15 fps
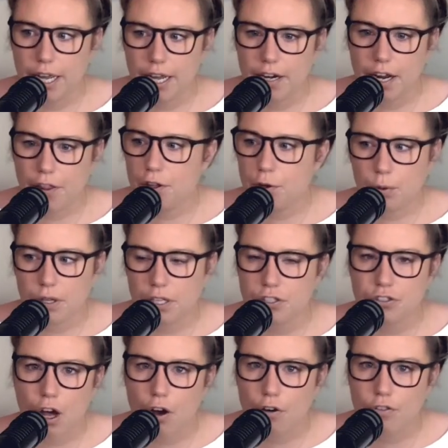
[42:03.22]
and nothing really
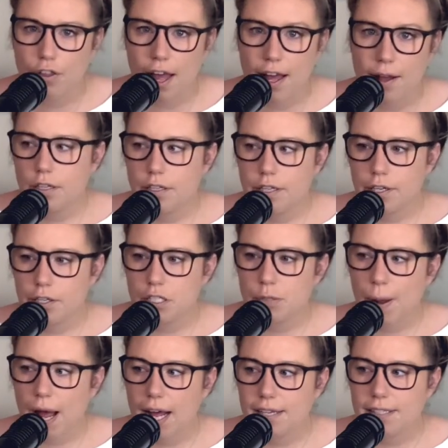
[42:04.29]
solved that. Years
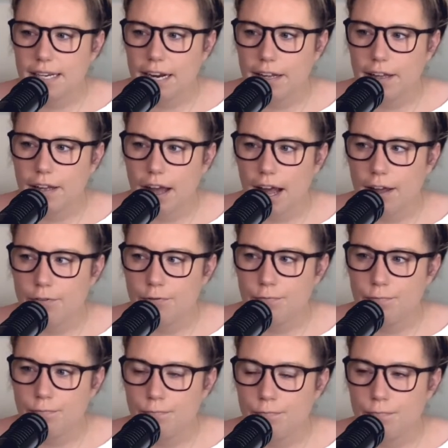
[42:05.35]
pass, and I've
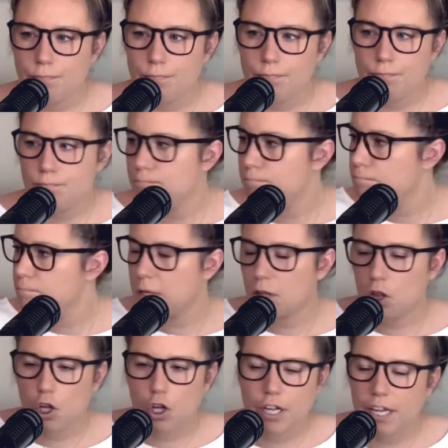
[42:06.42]

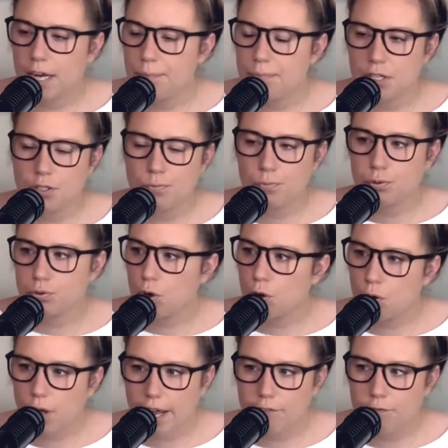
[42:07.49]
been looking up these
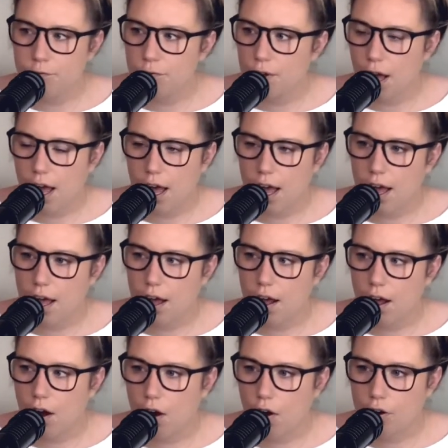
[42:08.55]
pro-life
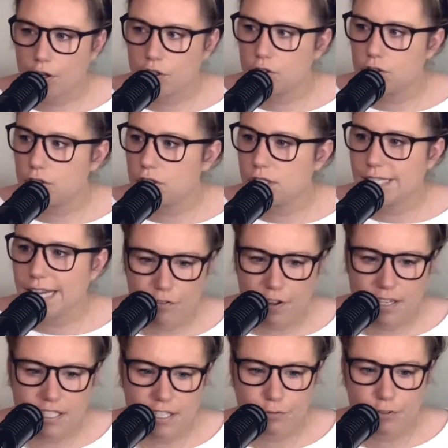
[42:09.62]
articles
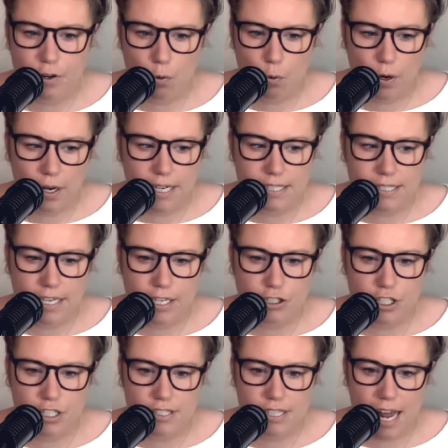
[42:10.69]
in different
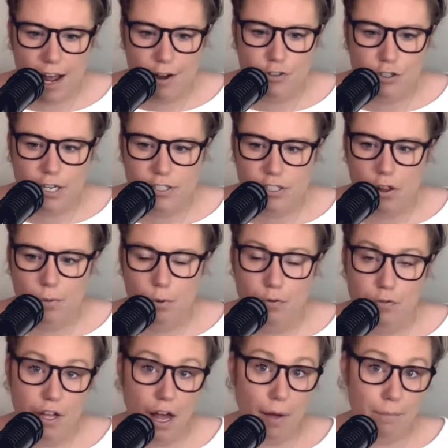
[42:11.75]
organizations after I saw the
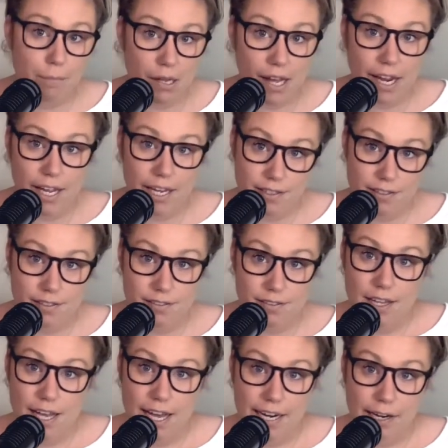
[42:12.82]
movie Unplanned.
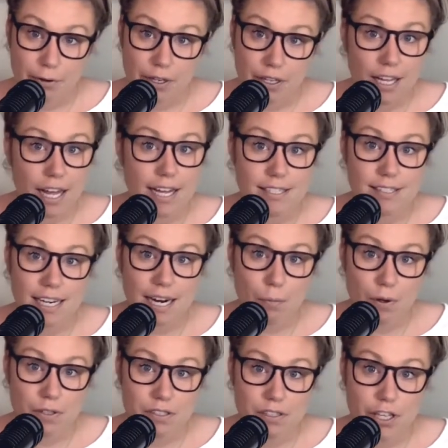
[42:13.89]
And I realized that I
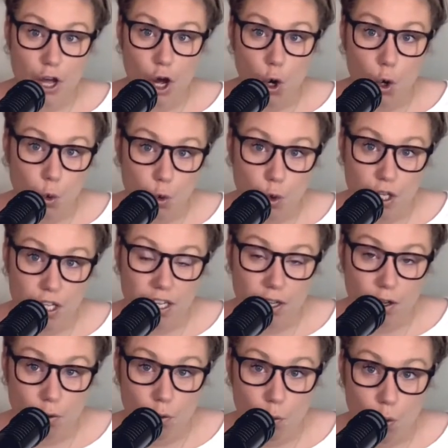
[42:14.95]
wasn't the only
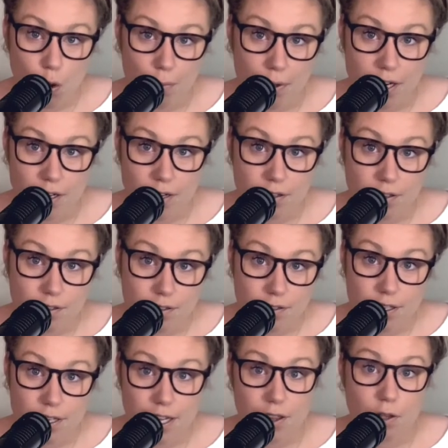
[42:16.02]
woman
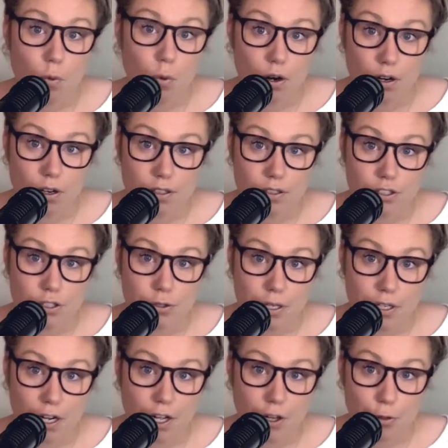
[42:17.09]
in the world to
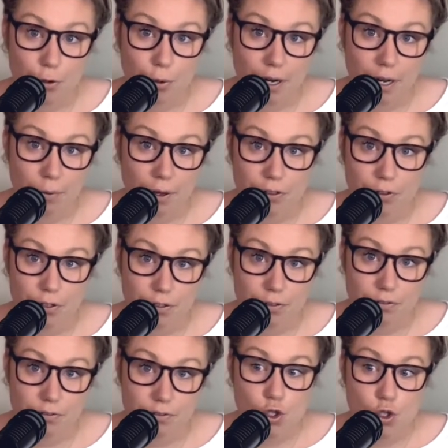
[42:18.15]
have gone through what I went through.
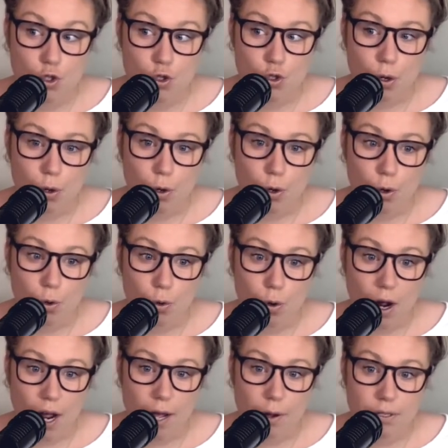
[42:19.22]

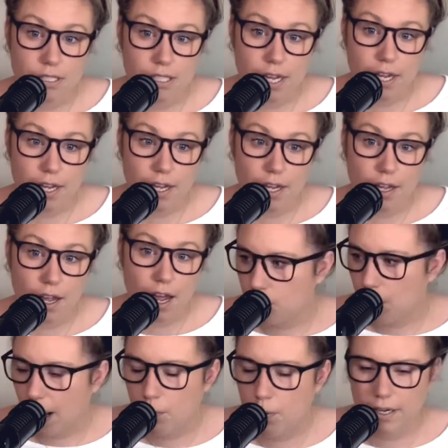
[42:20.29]
So I was like,
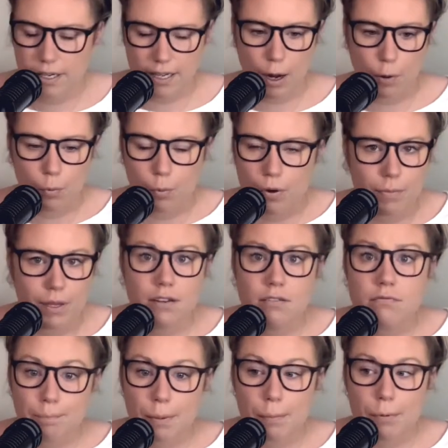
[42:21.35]
I want to help women,
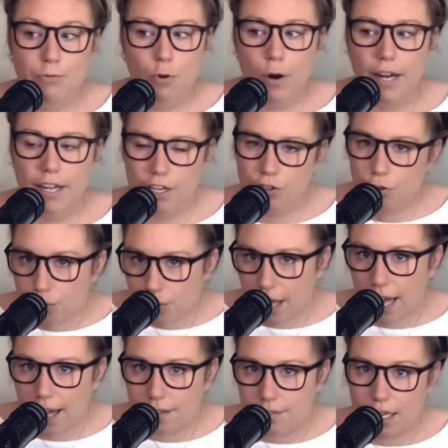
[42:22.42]
but before I can do
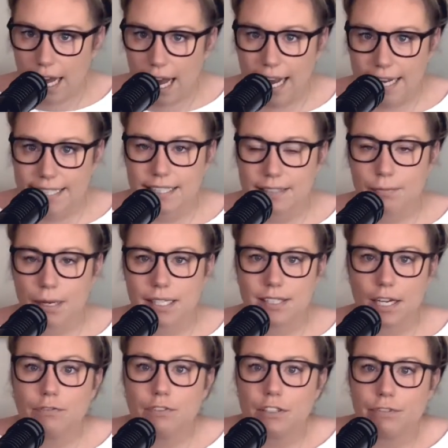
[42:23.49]
that, I need
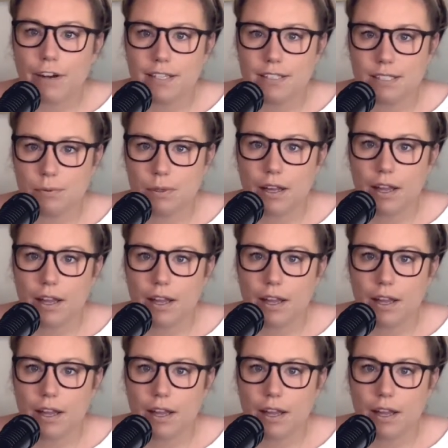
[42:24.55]
myself to find some